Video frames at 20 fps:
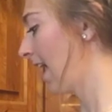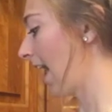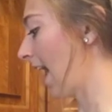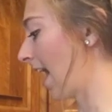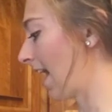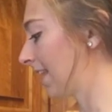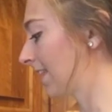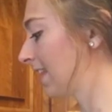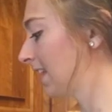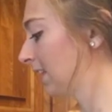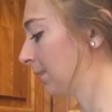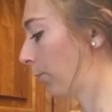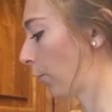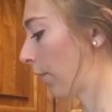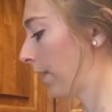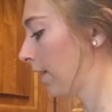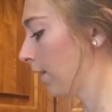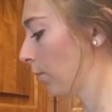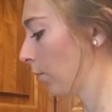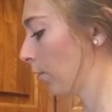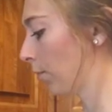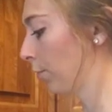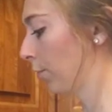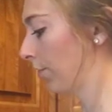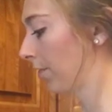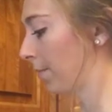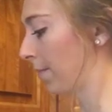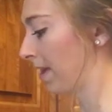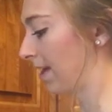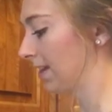at this point we'll move
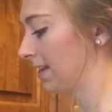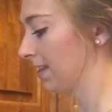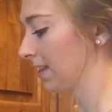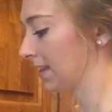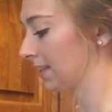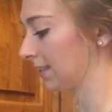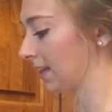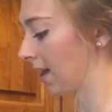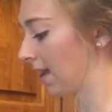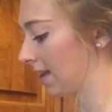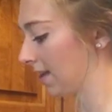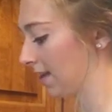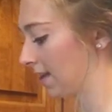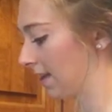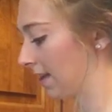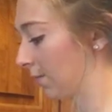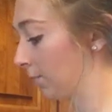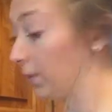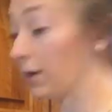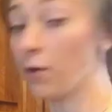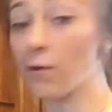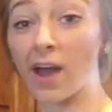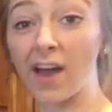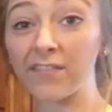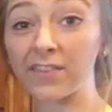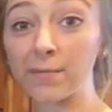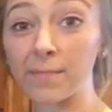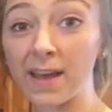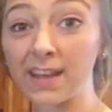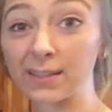them into the sun and we don't
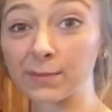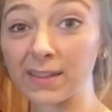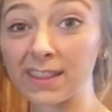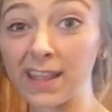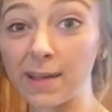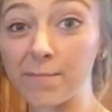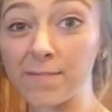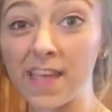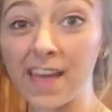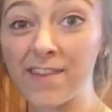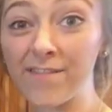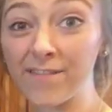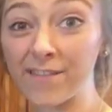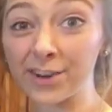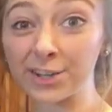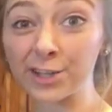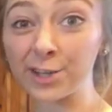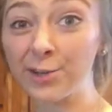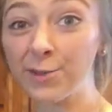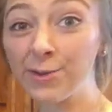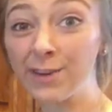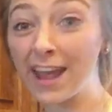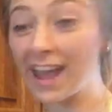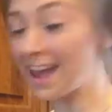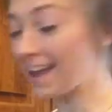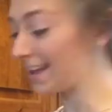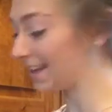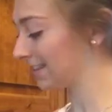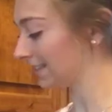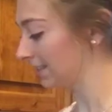have to mess with them then for 2
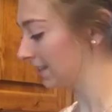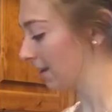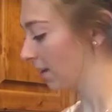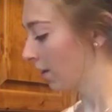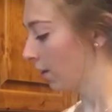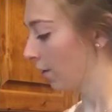days.